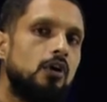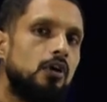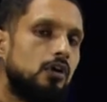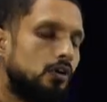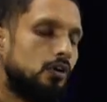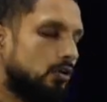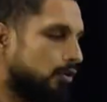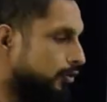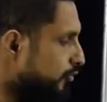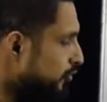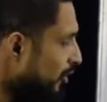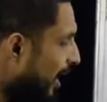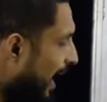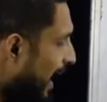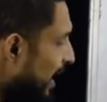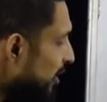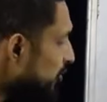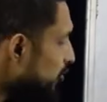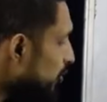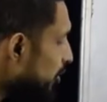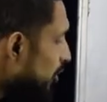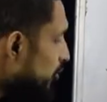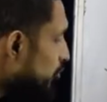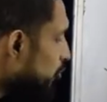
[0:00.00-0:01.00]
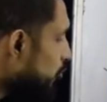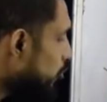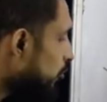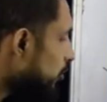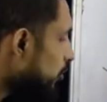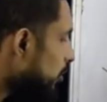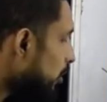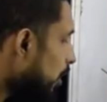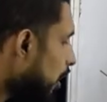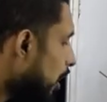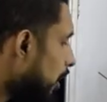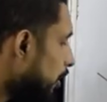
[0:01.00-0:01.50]
whose size is
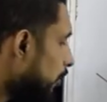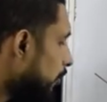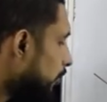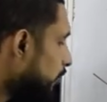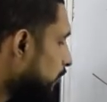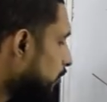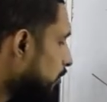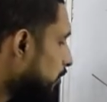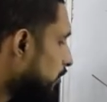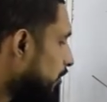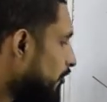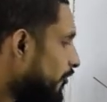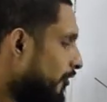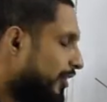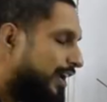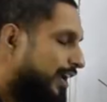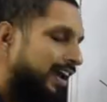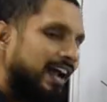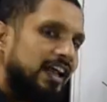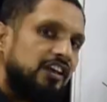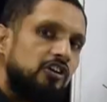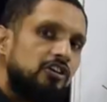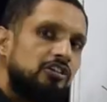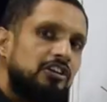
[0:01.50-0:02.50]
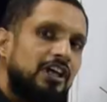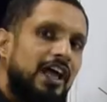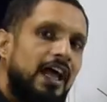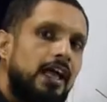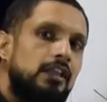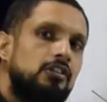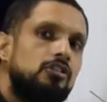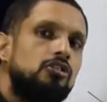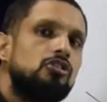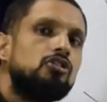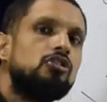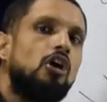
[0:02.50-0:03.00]
greater
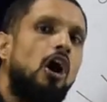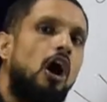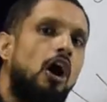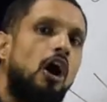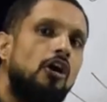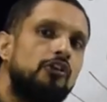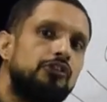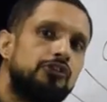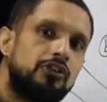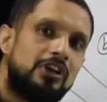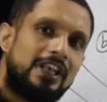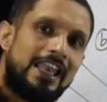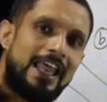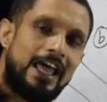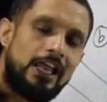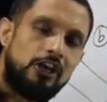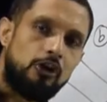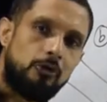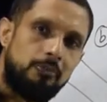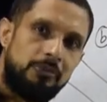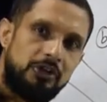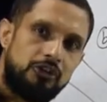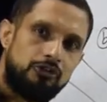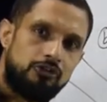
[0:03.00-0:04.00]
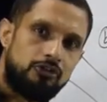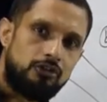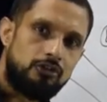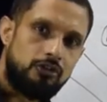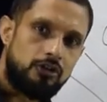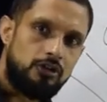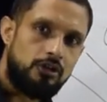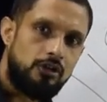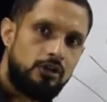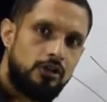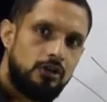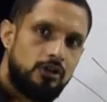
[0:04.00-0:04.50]
than 1000
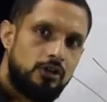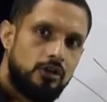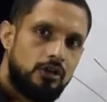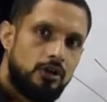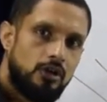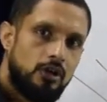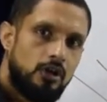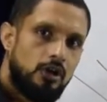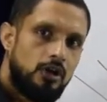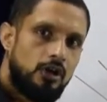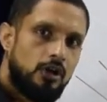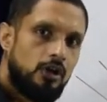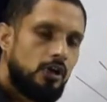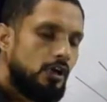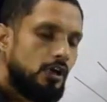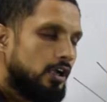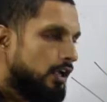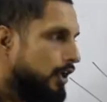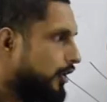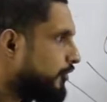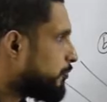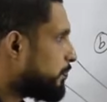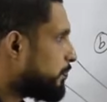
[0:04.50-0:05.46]
nanometer is